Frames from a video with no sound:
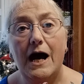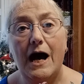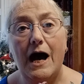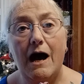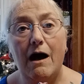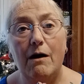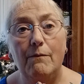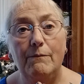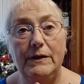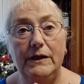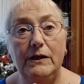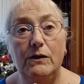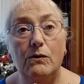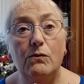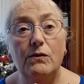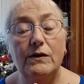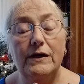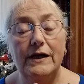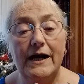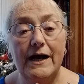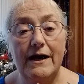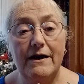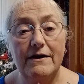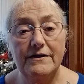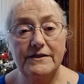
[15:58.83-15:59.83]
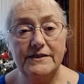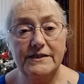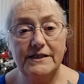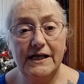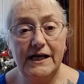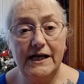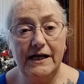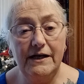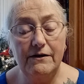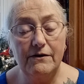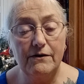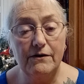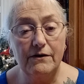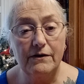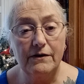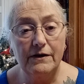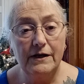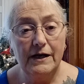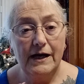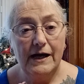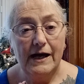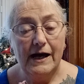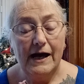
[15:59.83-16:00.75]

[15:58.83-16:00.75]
I'll be going to Harris Teeter.